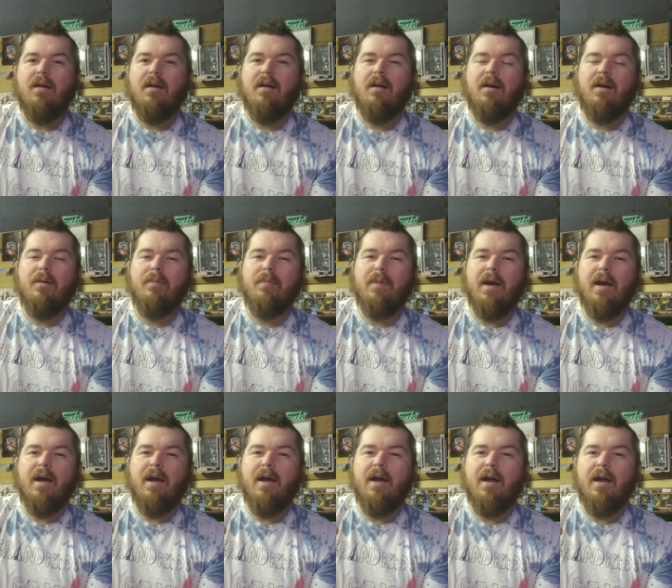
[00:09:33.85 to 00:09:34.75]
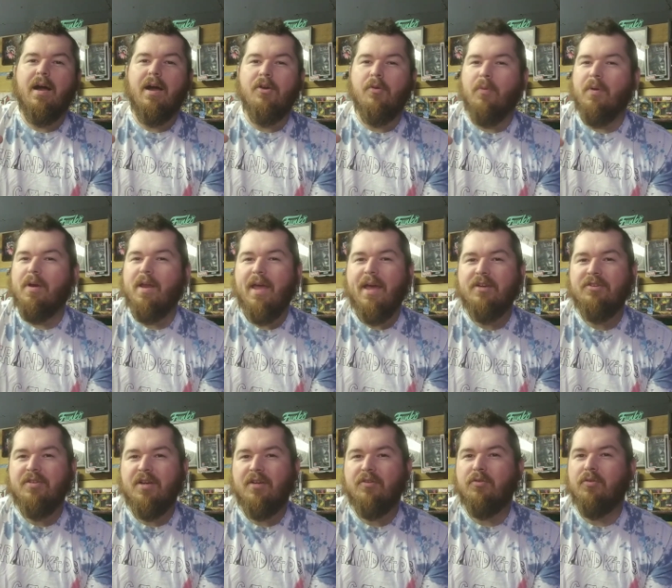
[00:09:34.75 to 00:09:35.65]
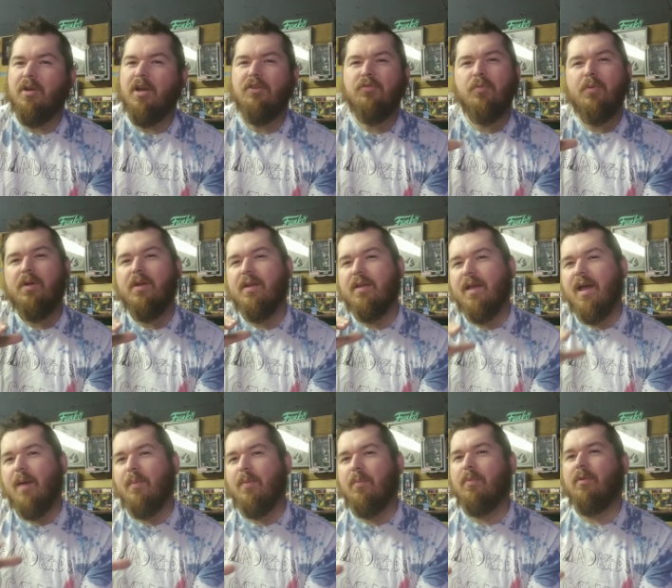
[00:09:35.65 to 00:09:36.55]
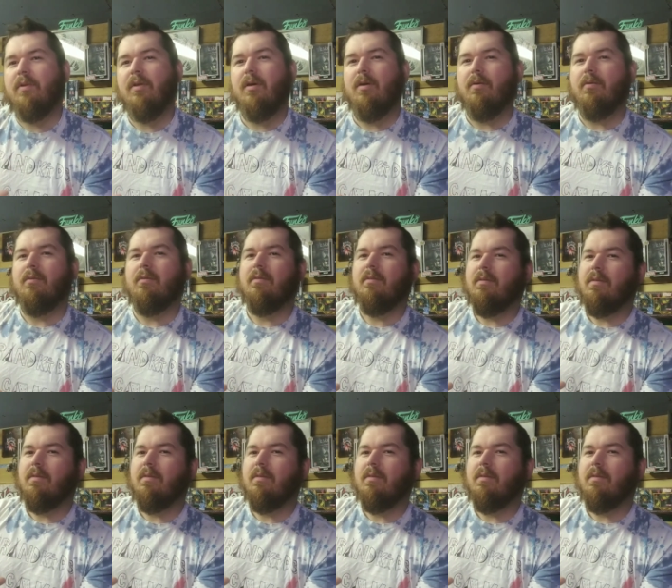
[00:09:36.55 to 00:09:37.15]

Um, I don't want you to hashtag so I just want you to comment below.